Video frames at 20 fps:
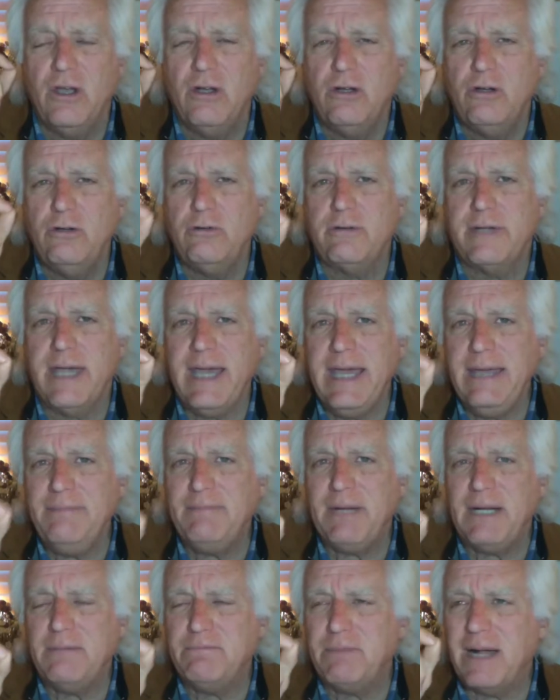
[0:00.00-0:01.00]
who came
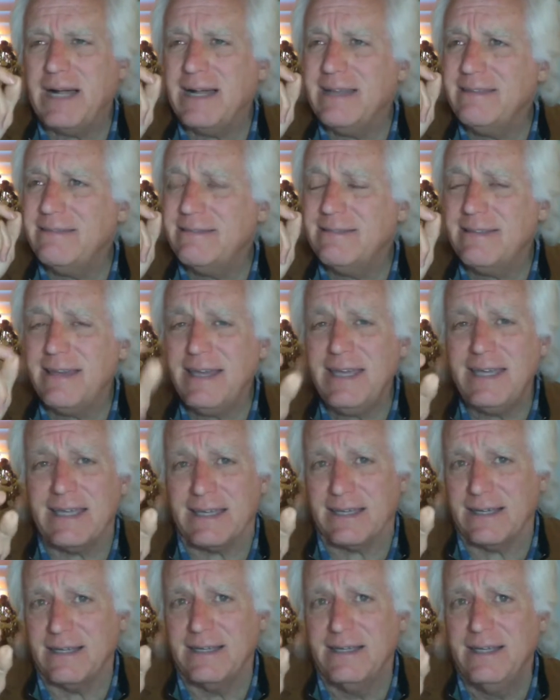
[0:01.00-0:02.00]
up, I
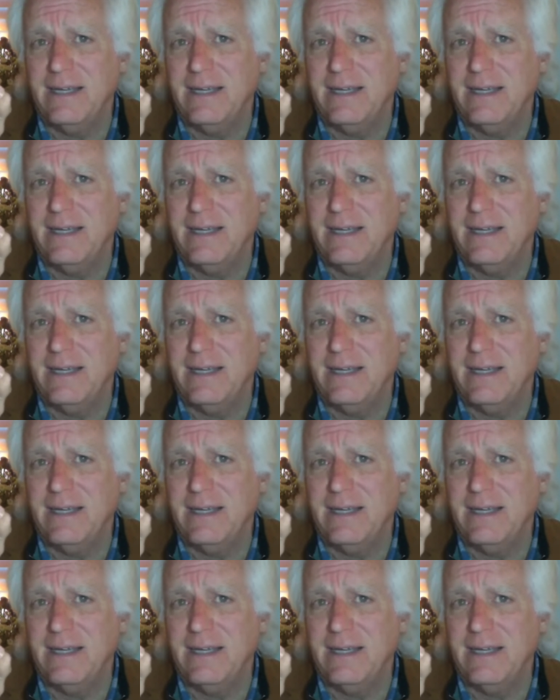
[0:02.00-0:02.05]
think,